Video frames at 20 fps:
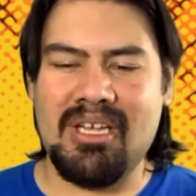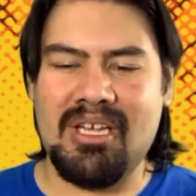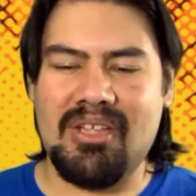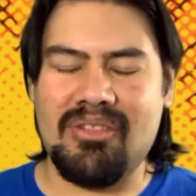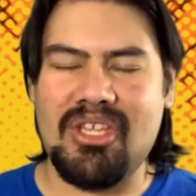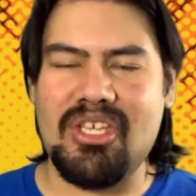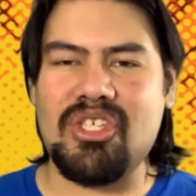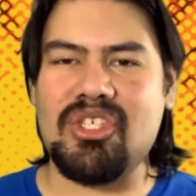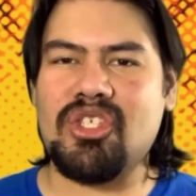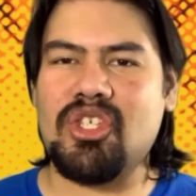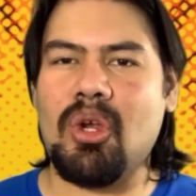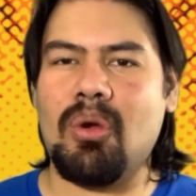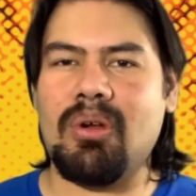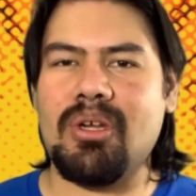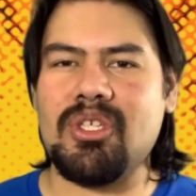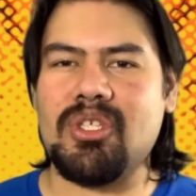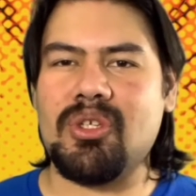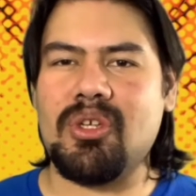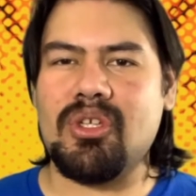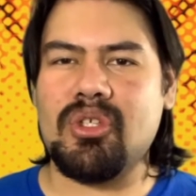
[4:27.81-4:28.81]
This show
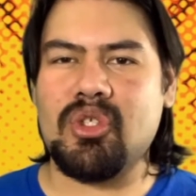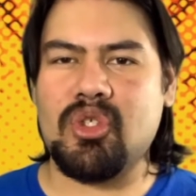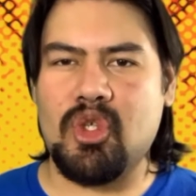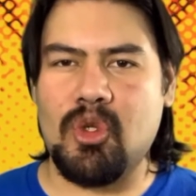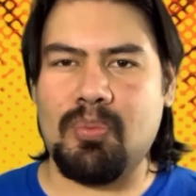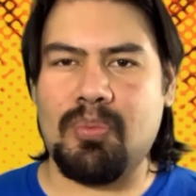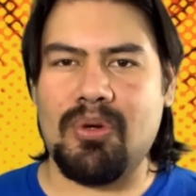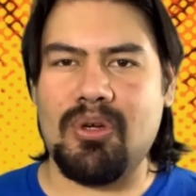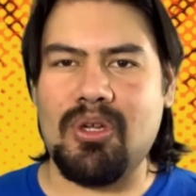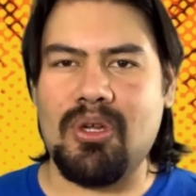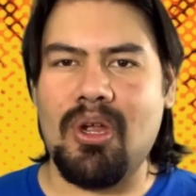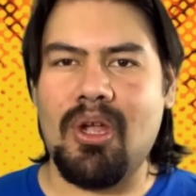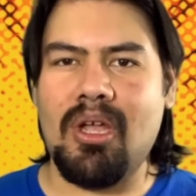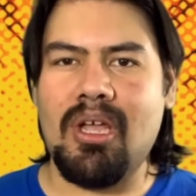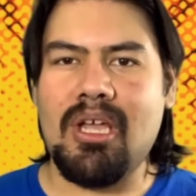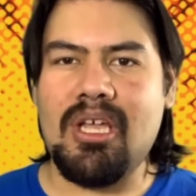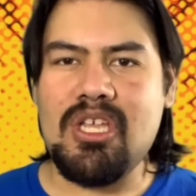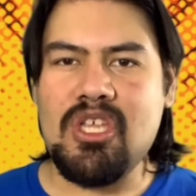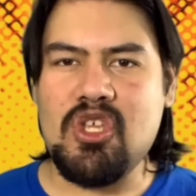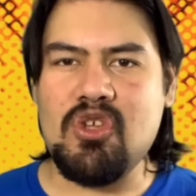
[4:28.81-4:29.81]
is super
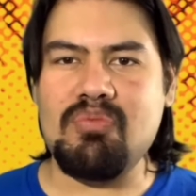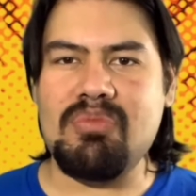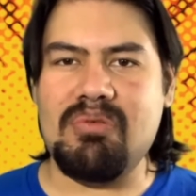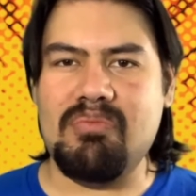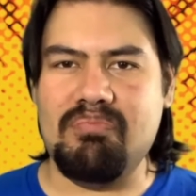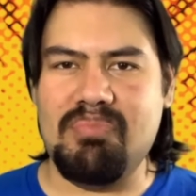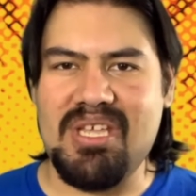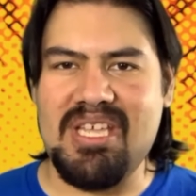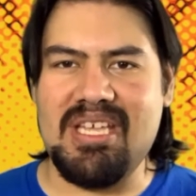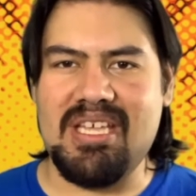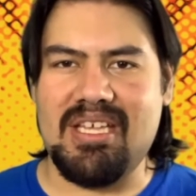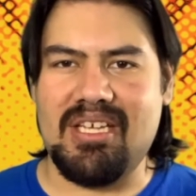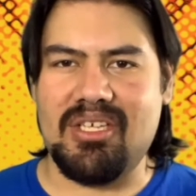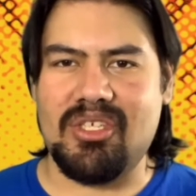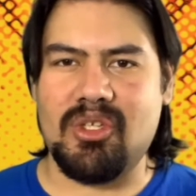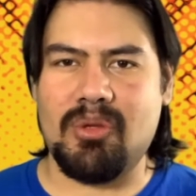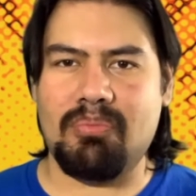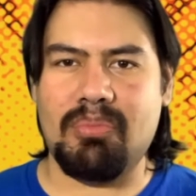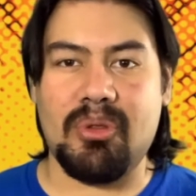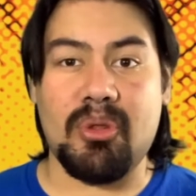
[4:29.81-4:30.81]
human
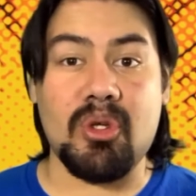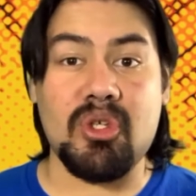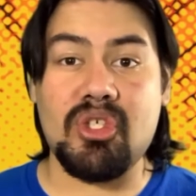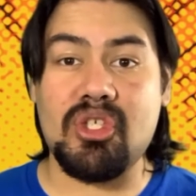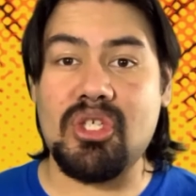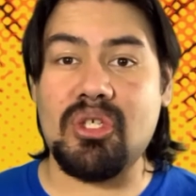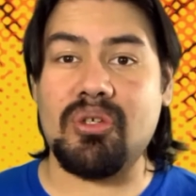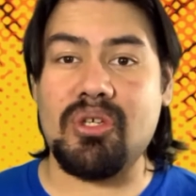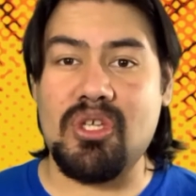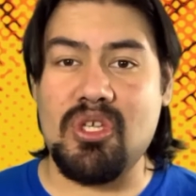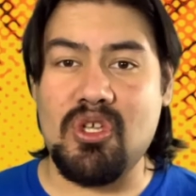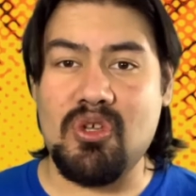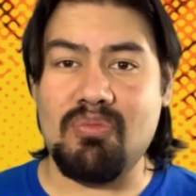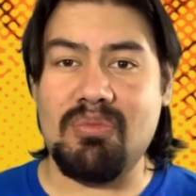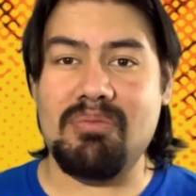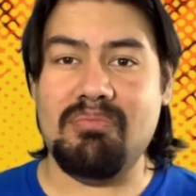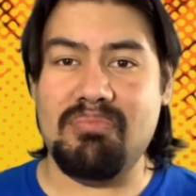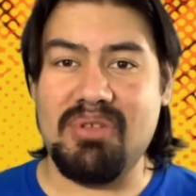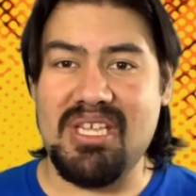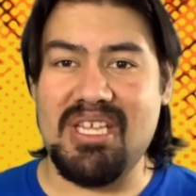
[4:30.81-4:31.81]
beings, but they're still
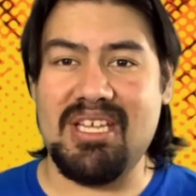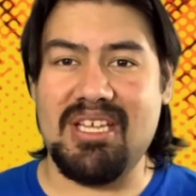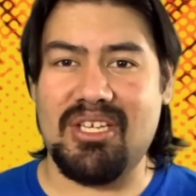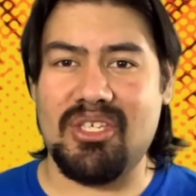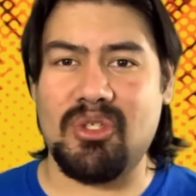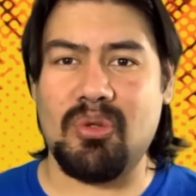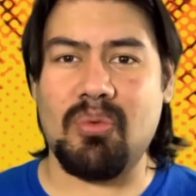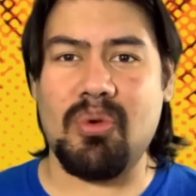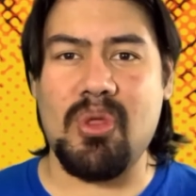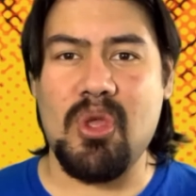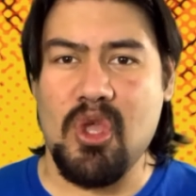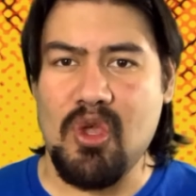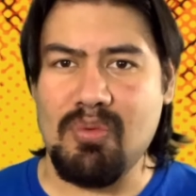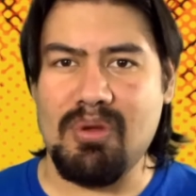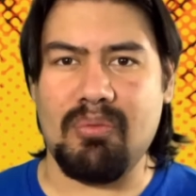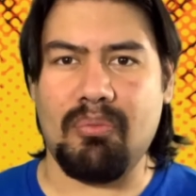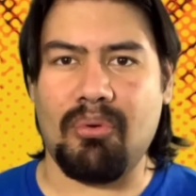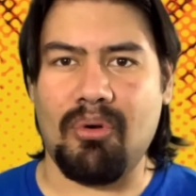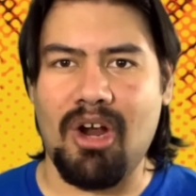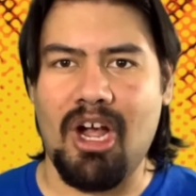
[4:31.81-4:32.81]
human beings with
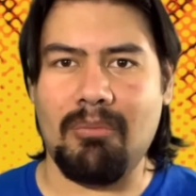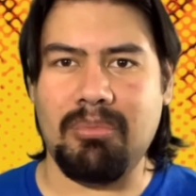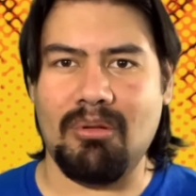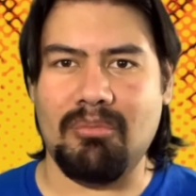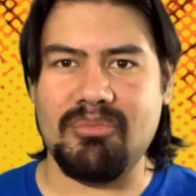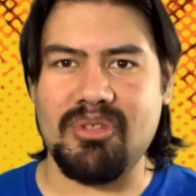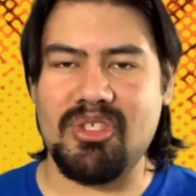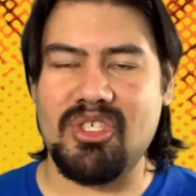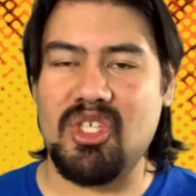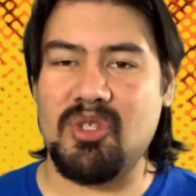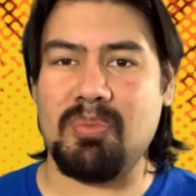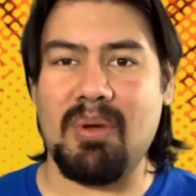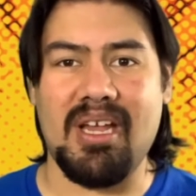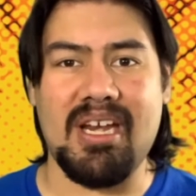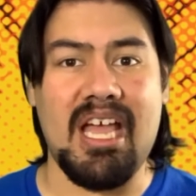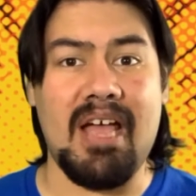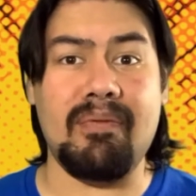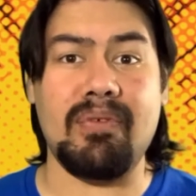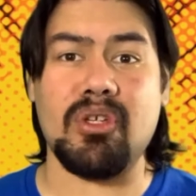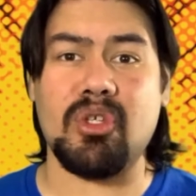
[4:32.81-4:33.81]
human problems despite
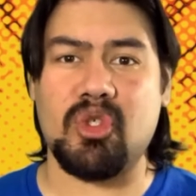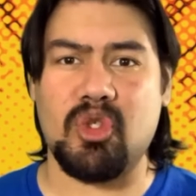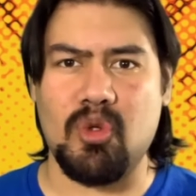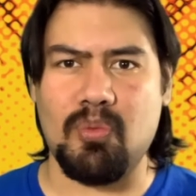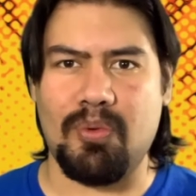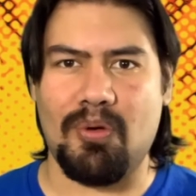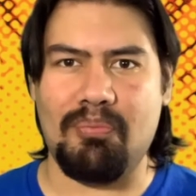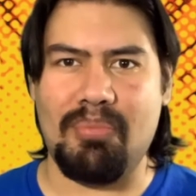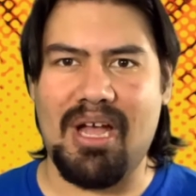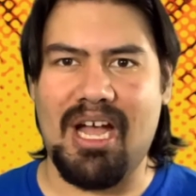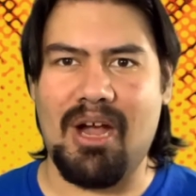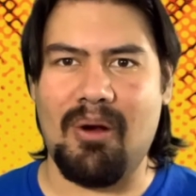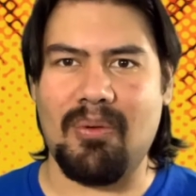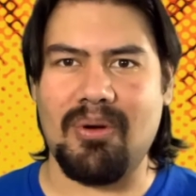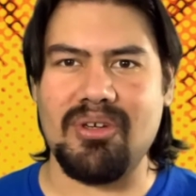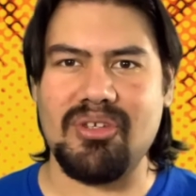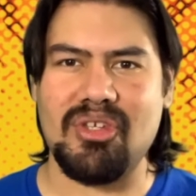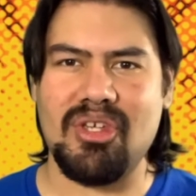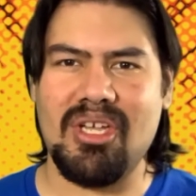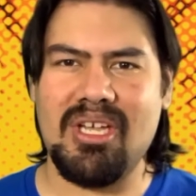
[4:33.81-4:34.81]
having
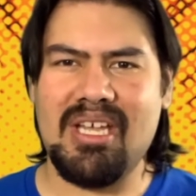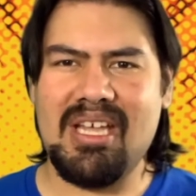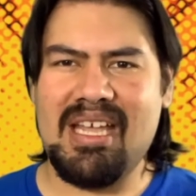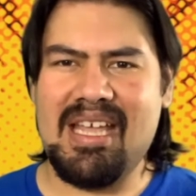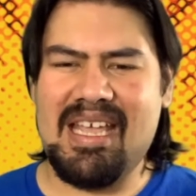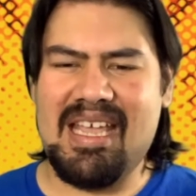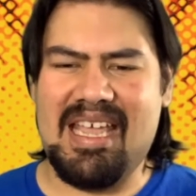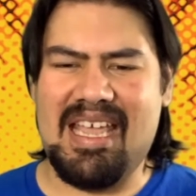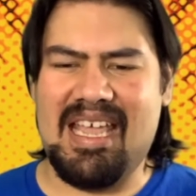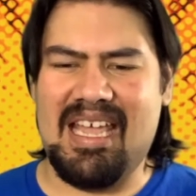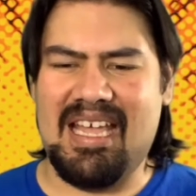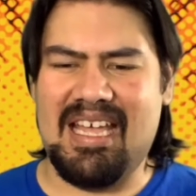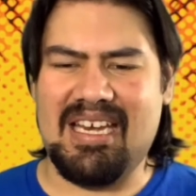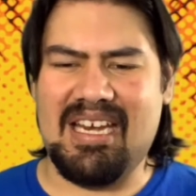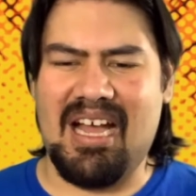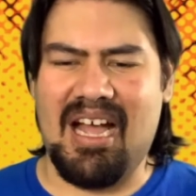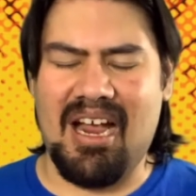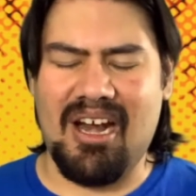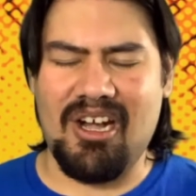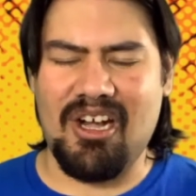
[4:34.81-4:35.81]
superpowers. And
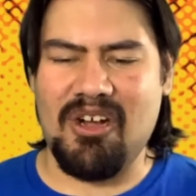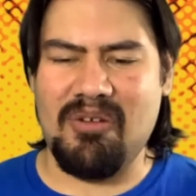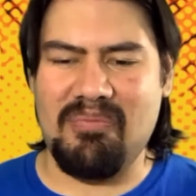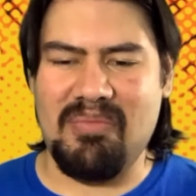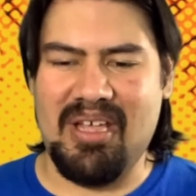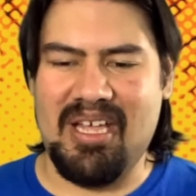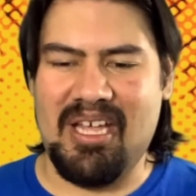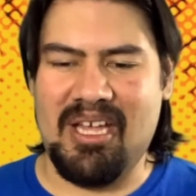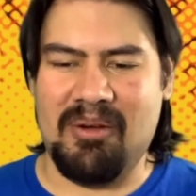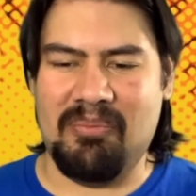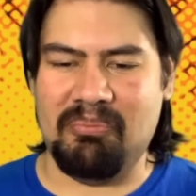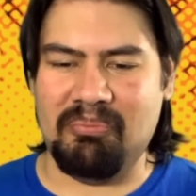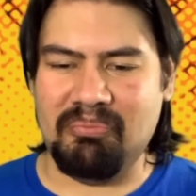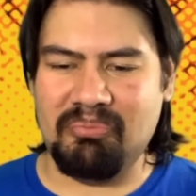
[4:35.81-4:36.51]
Iron Man